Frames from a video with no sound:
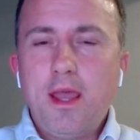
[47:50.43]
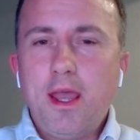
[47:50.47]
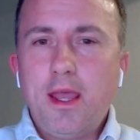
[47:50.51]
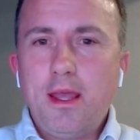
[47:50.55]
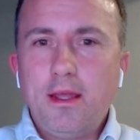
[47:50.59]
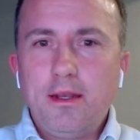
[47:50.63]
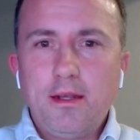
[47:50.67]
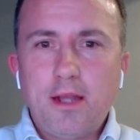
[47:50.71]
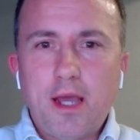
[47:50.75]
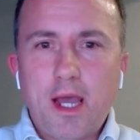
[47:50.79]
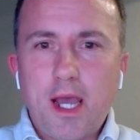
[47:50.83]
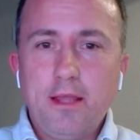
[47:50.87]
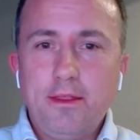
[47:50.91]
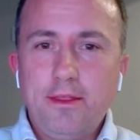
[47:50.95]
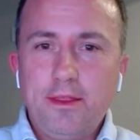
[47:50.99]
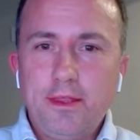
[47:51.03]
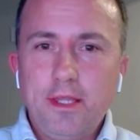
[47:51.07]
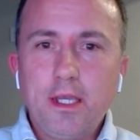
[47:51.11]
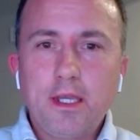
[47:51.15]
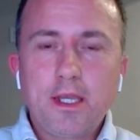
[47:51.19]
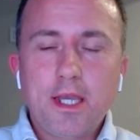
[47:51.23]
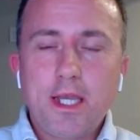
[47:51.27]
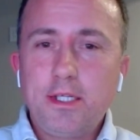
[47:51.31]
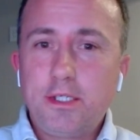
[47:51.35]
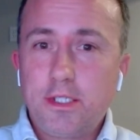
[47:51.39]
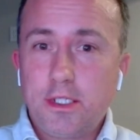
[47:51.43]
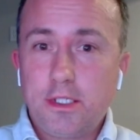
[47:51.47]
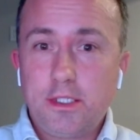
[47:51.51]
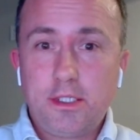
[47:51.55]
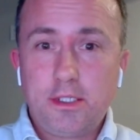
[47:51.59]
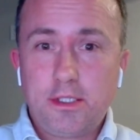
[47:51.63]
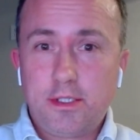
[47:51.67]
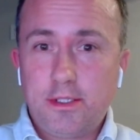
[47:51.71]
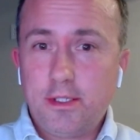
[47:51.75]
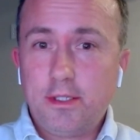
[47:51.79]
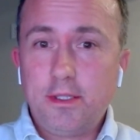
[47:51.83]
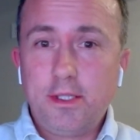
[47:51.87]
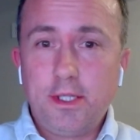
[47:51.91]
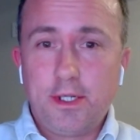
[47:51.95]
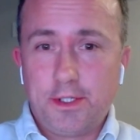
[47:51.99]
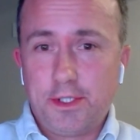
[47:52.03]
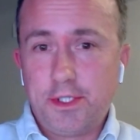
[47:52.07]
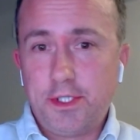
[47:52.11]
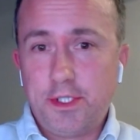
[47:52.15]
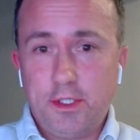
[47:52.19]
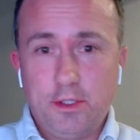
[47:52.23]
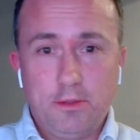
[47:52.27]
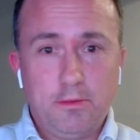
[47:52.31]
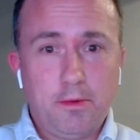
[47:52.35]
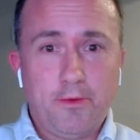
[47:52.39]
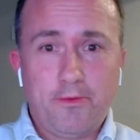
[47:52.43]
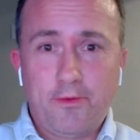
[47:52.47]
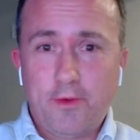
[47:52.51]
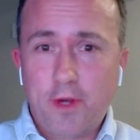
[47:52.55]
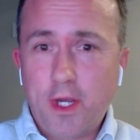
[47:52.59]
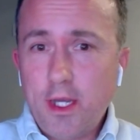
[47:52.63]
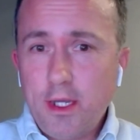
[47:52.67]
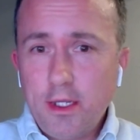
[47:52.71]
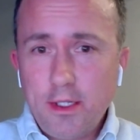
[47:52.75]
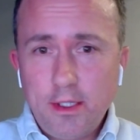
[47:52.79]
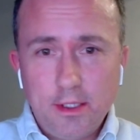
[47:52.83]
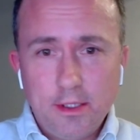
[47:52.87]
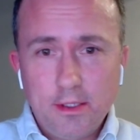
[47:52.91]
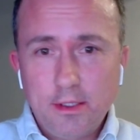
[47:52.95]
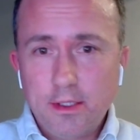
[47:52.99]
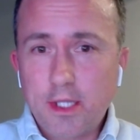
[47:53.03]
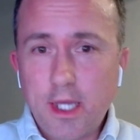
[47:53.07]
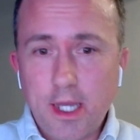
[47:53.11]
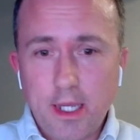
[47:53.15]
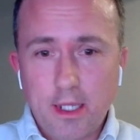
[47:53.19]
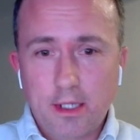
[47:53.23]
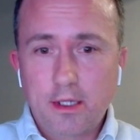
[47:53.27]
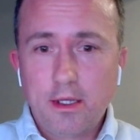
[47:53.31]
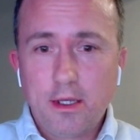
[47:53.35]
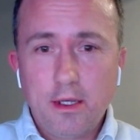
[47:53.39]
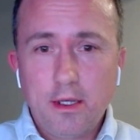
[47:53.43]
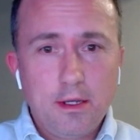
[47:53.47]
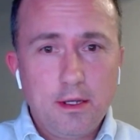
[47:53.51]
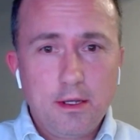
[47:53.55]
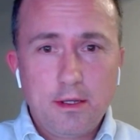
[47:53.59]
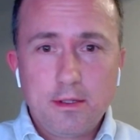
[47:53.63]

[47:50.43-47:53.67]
And I think I just stood there stupefied, like